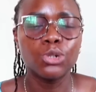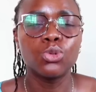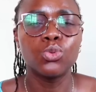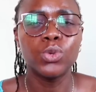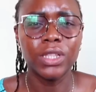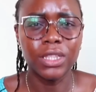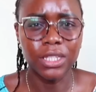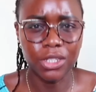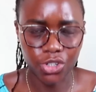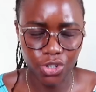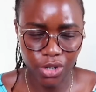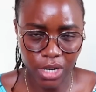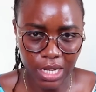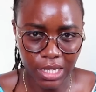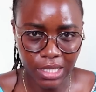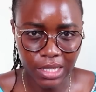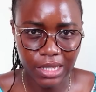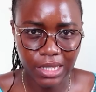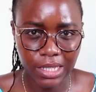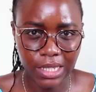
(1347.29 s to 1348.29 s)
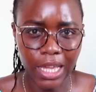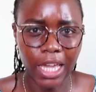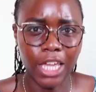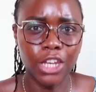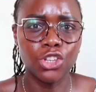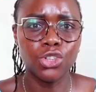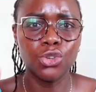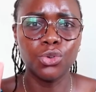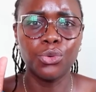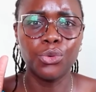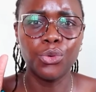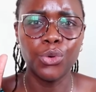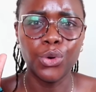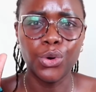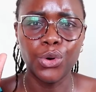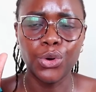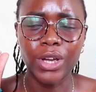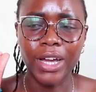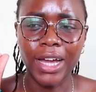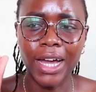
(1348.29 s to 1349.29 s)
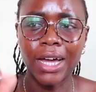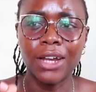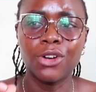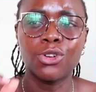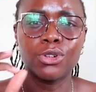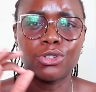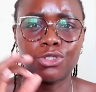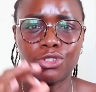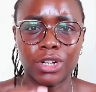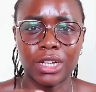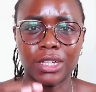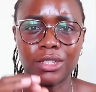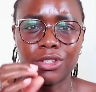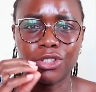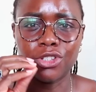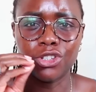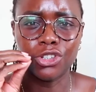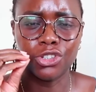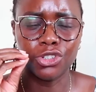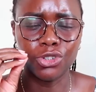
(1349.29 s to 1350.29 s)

with trust and you cannot trust